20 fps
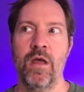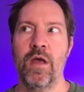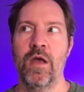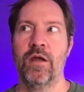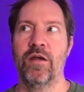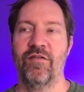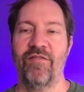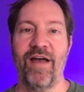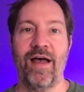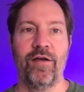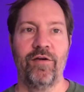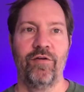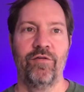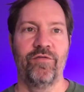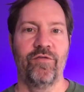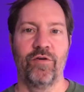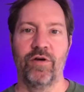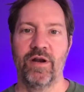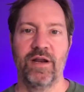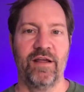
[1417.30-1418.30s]
Your values
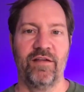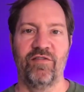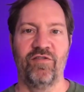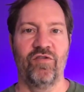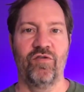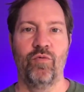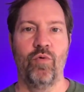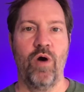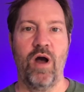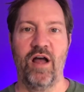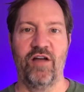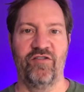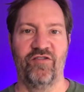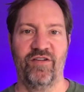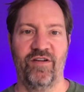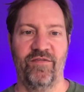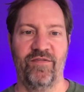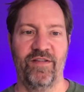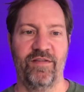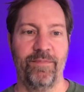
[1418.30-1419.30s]
are going to get squashed
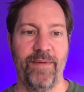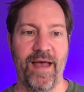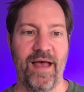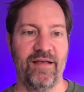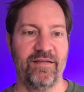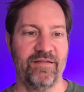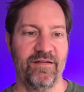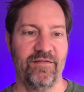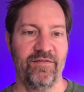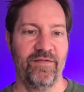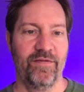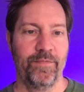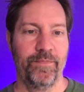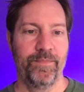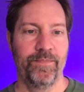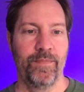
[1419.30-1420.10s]
if it's passive.